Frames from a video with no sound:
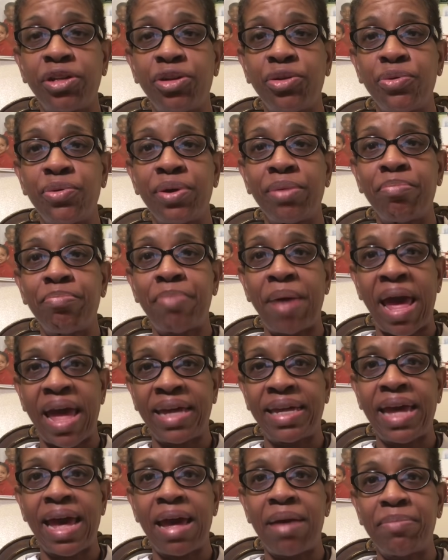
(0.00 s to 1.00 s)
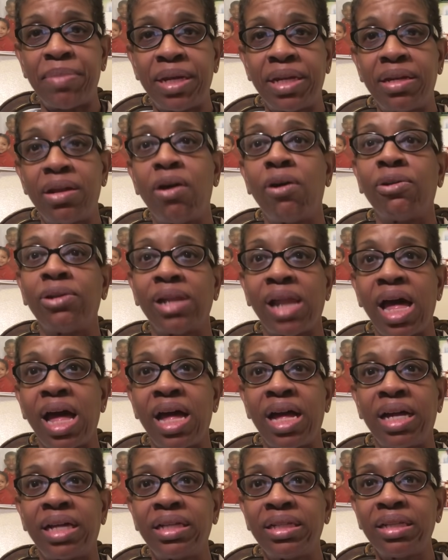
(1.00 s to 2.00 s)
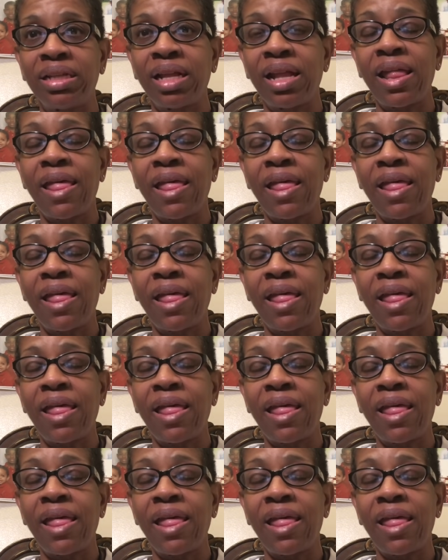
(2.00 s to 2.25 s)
doing backgammon online